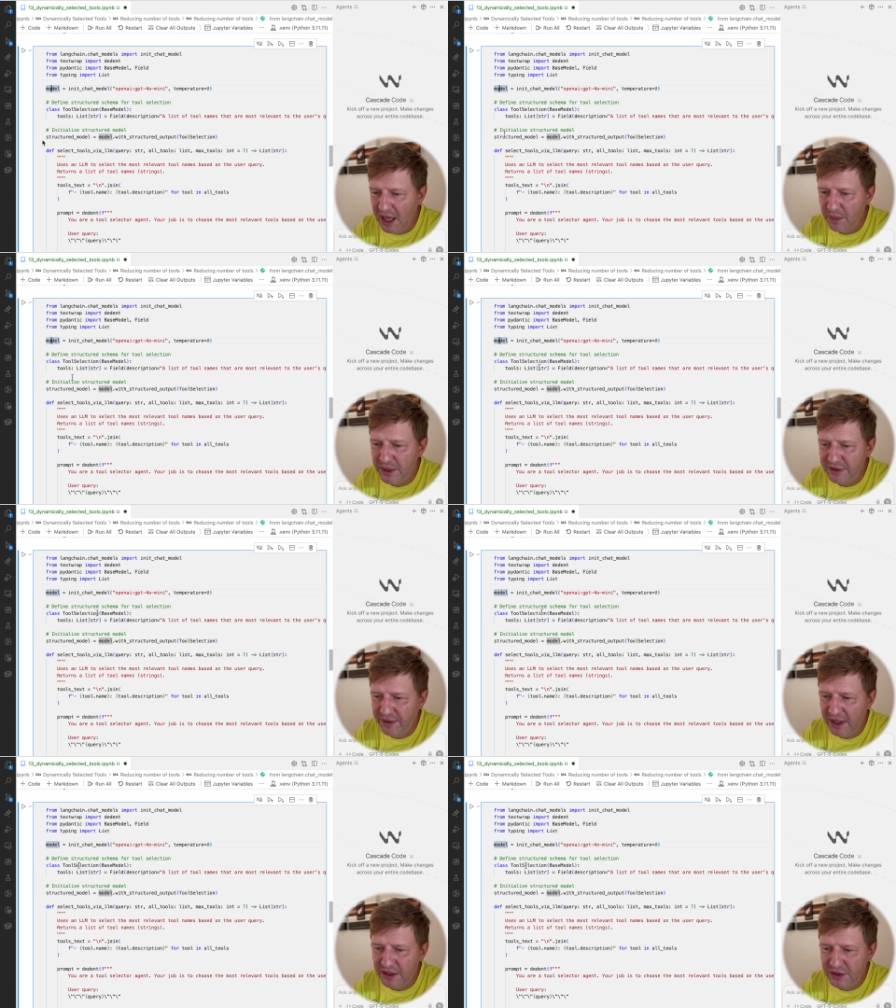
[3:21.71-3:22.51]
We
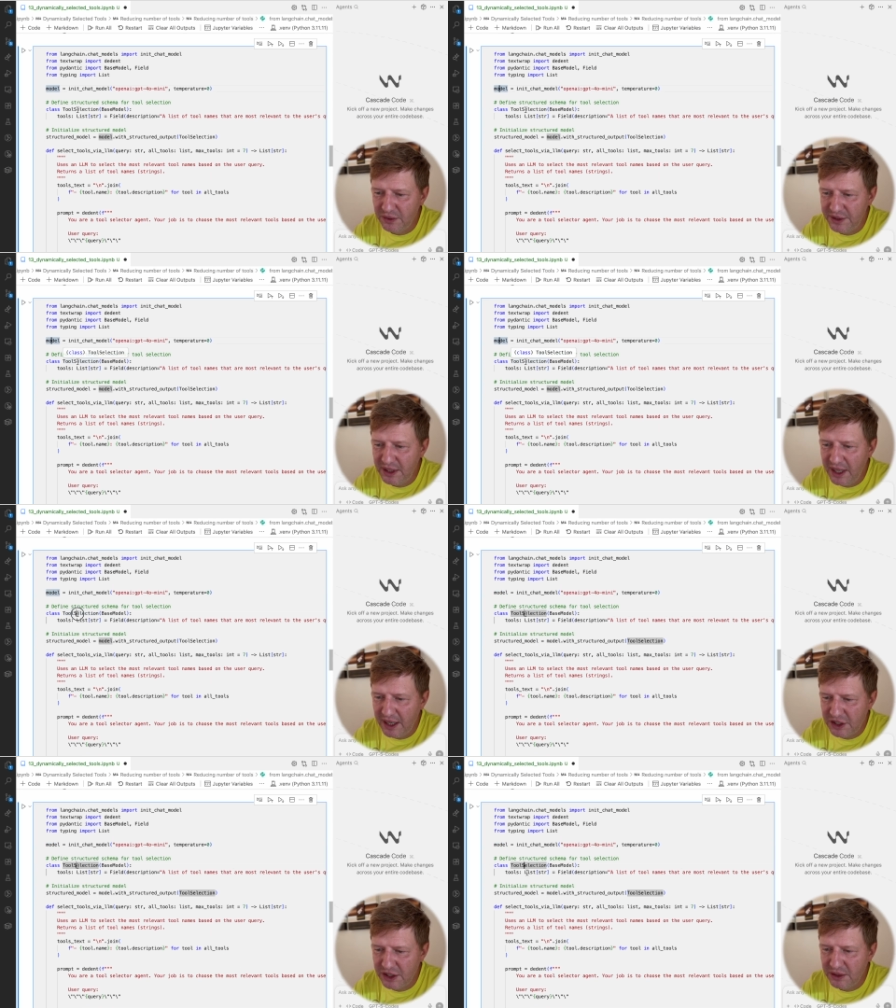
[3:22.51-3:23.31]
define the tool
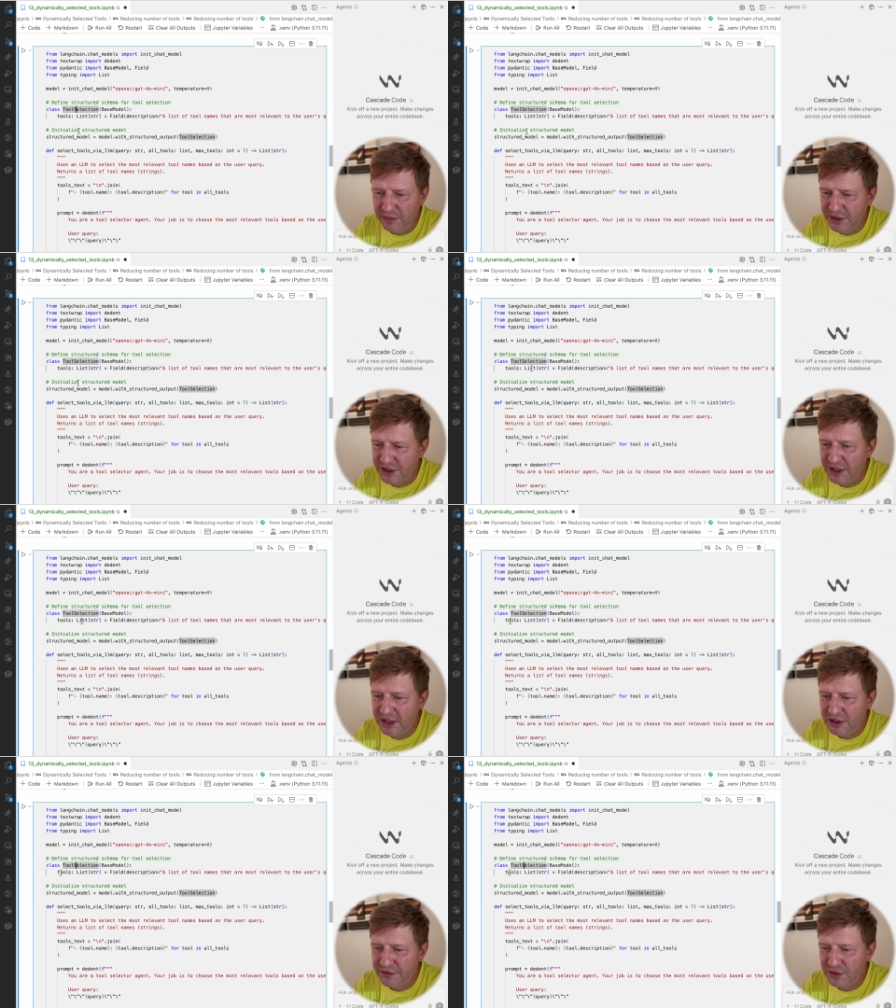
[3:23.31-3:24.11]
selection, which is a
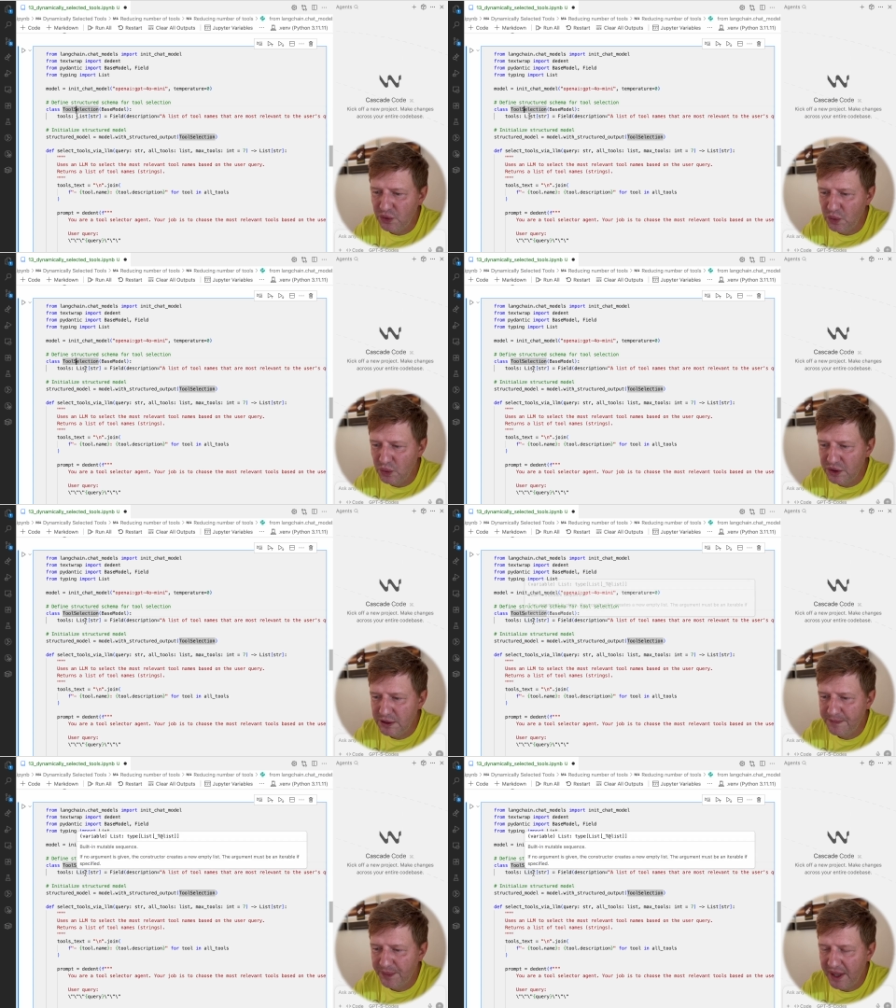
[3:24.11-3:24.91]
list of tools
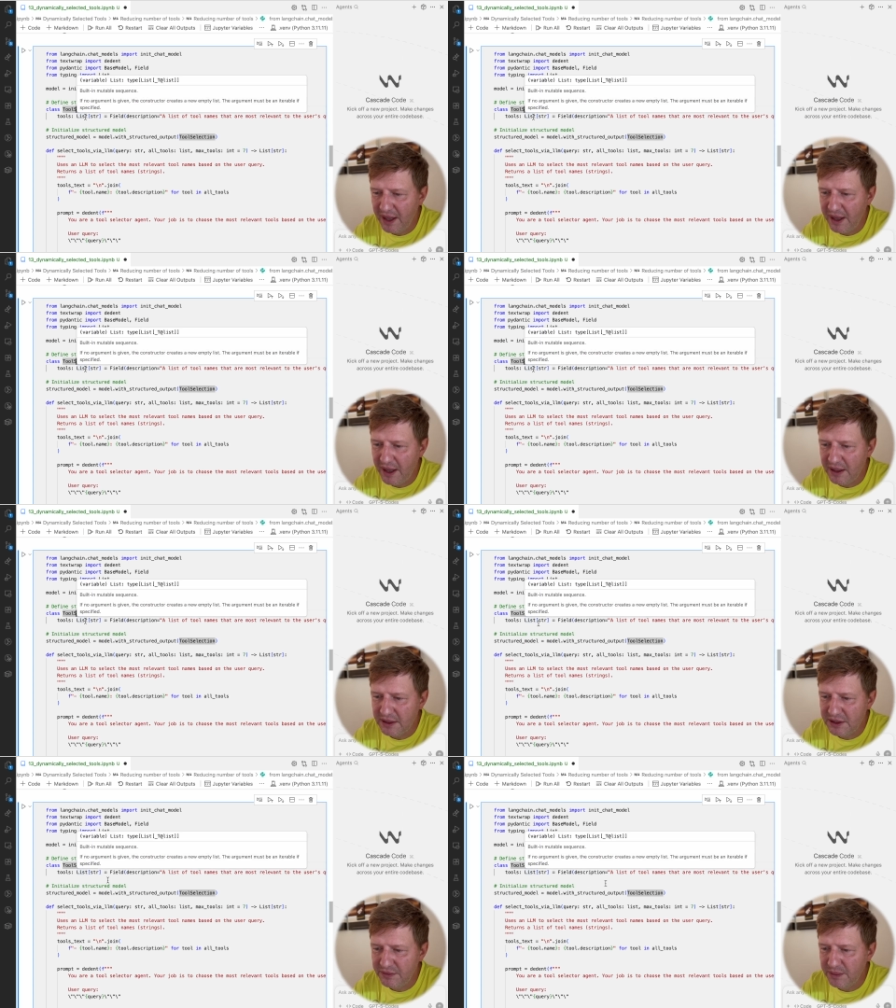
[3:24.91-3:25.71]

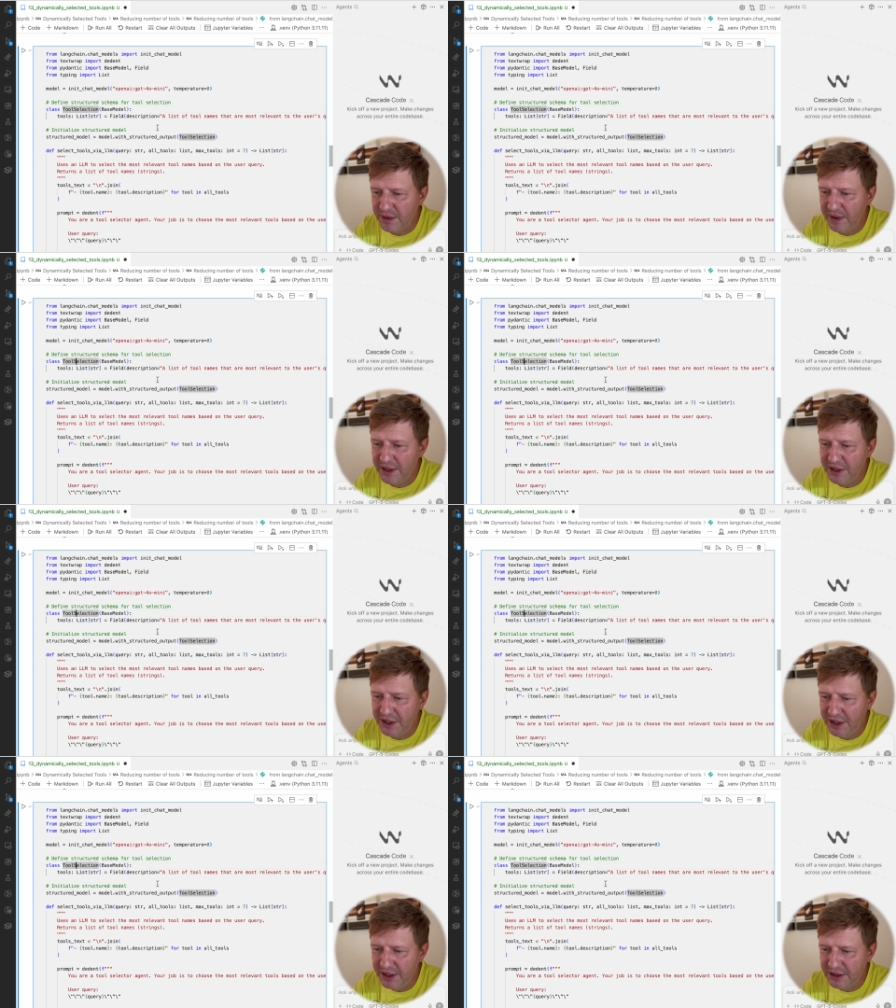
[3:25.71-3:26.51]
and we providing a
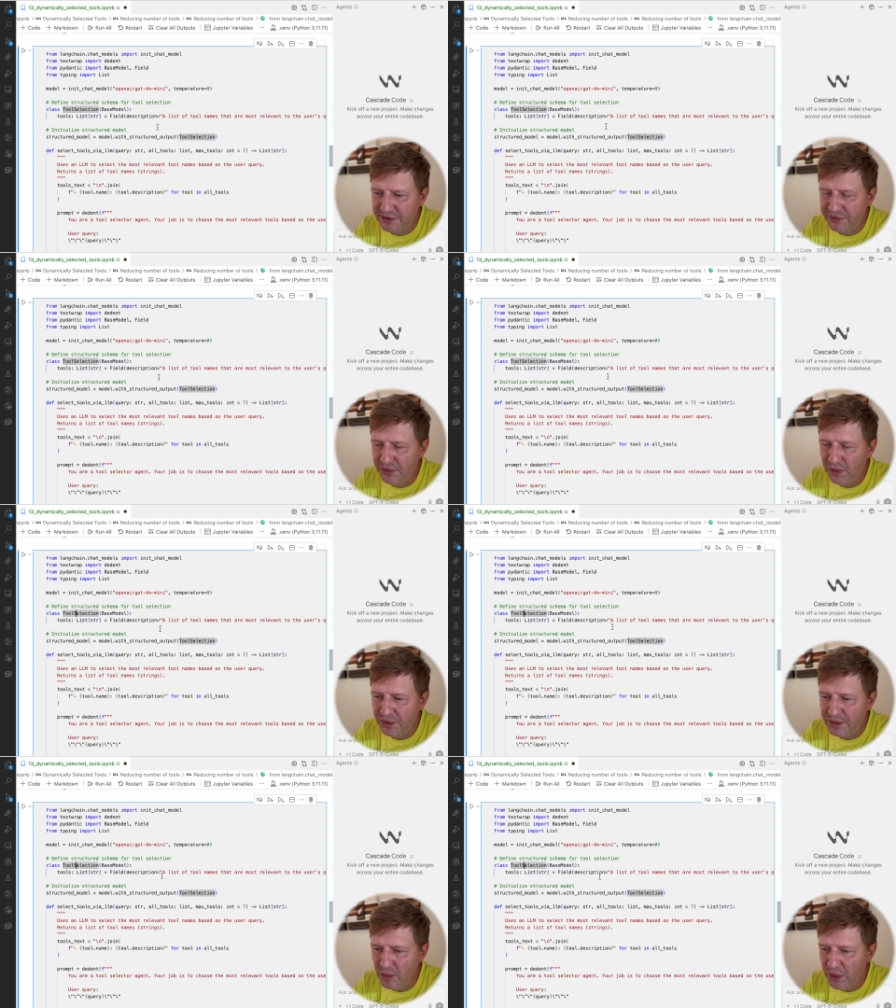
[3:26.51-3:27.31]
hint for
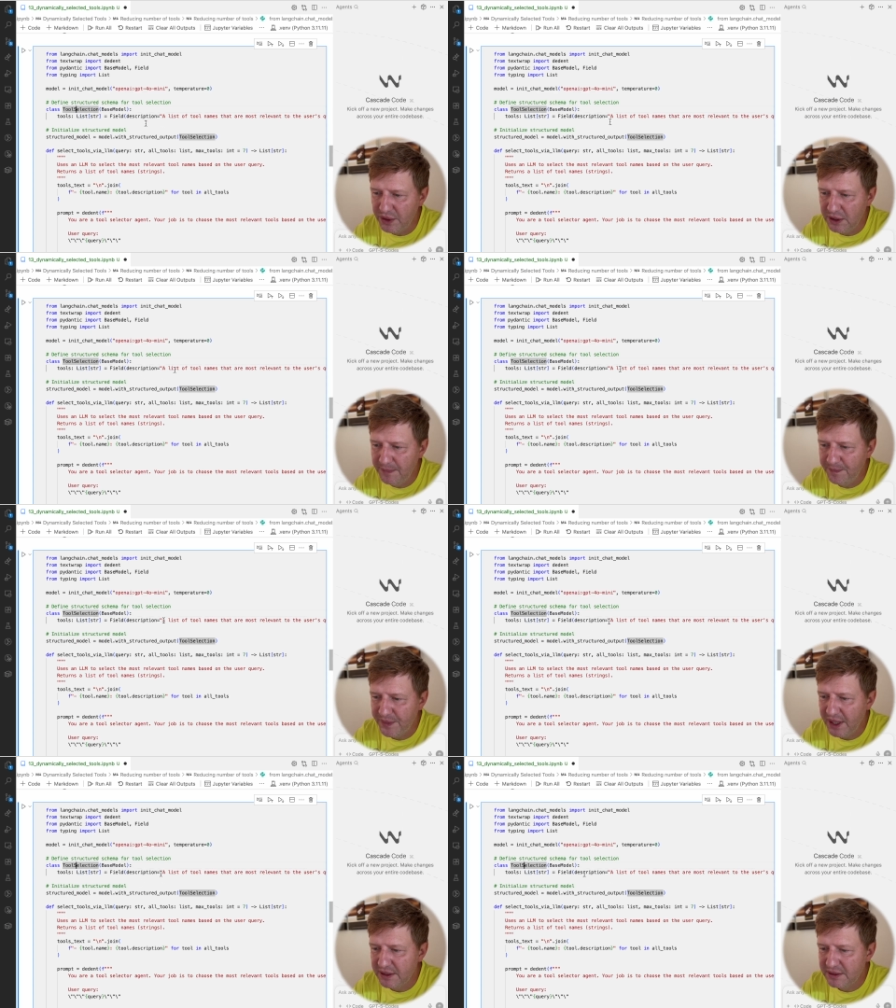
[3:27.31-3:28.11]
the model
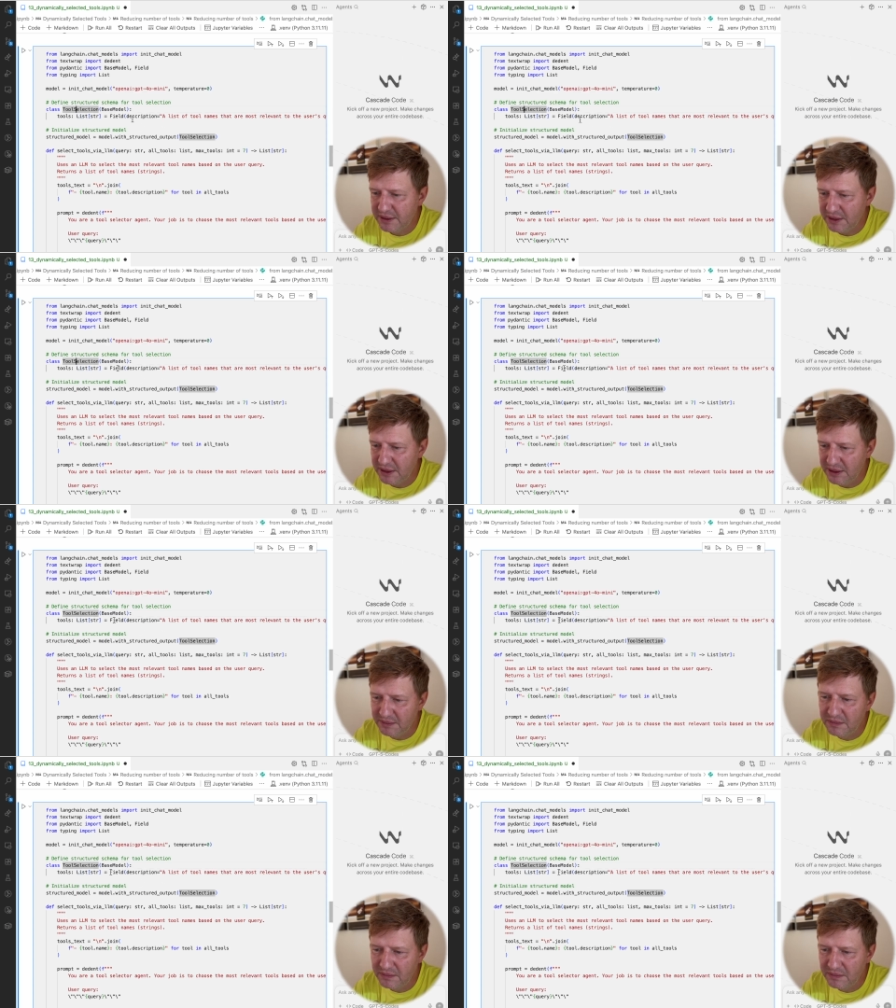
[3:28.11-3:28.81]
that uh,